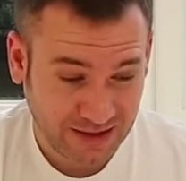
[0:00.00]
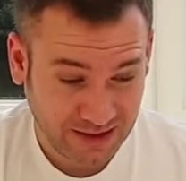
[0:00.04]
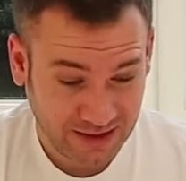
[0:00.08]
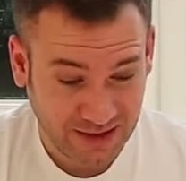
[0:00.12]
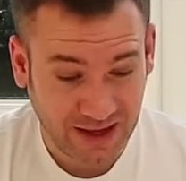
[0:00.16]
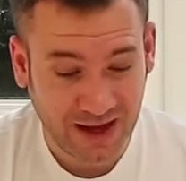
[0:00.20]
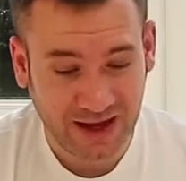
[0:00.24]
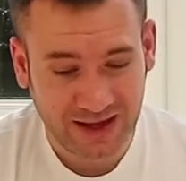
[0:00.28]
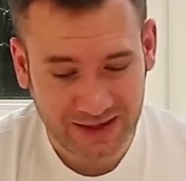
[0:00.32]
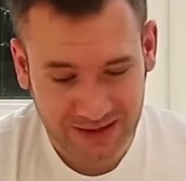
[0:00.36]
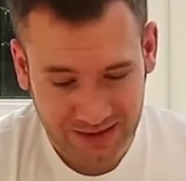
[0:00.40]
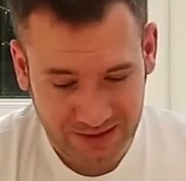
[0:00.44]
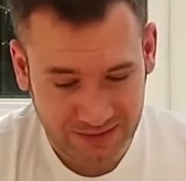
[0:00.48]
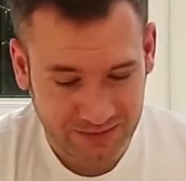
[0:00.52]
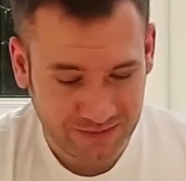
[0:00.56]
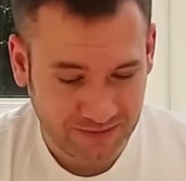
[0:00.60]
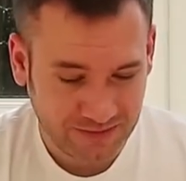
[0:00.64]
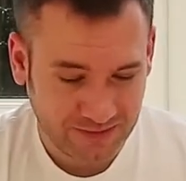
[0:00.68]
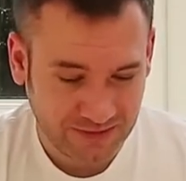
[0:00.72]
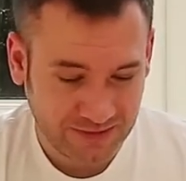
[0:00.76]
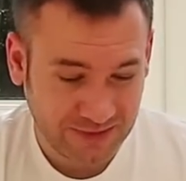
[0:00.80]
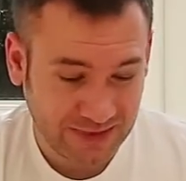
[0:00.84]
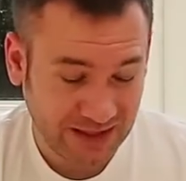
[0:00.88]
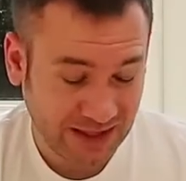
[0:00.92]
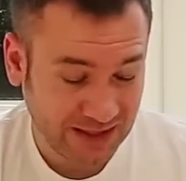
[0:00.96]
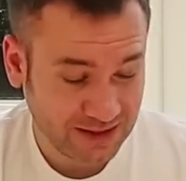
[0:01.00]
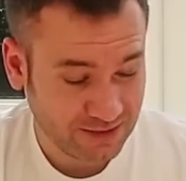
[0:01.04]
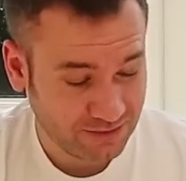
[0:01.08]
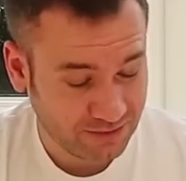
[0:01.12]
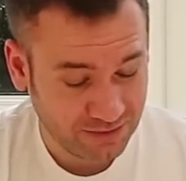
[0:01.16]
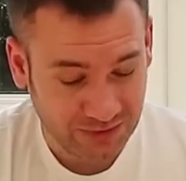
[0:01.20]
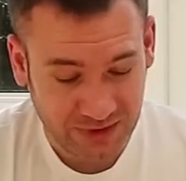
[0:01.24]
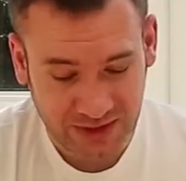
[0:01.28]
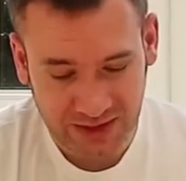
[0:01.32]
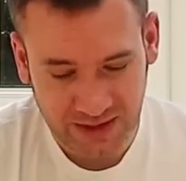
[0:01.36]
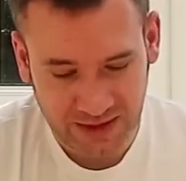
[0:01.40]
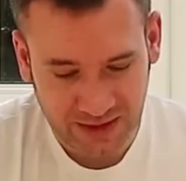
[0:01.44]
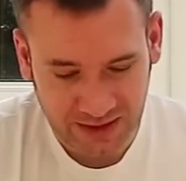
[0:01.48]
That's
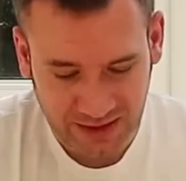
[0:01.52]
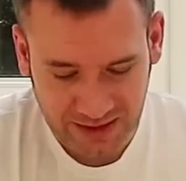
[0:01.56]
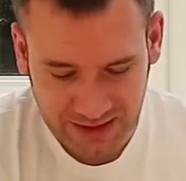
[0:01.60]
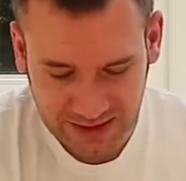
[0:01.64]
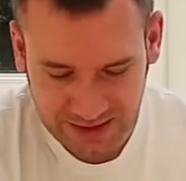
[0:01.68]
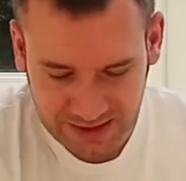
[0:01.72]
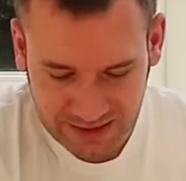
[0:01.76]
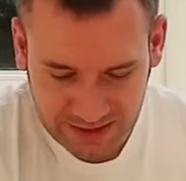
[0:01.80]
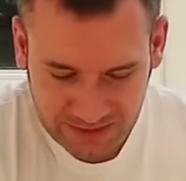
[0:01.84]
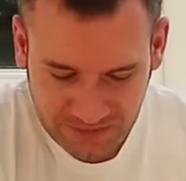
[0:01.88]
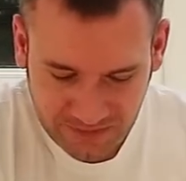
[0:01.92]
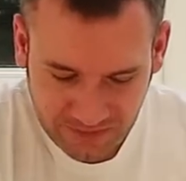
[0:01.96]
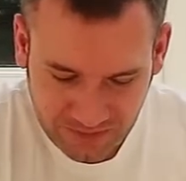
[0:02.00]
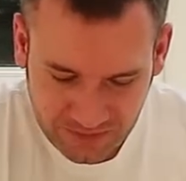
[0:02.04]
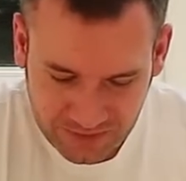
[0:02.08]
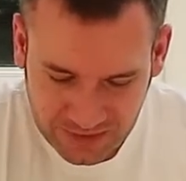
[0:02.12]
really nice.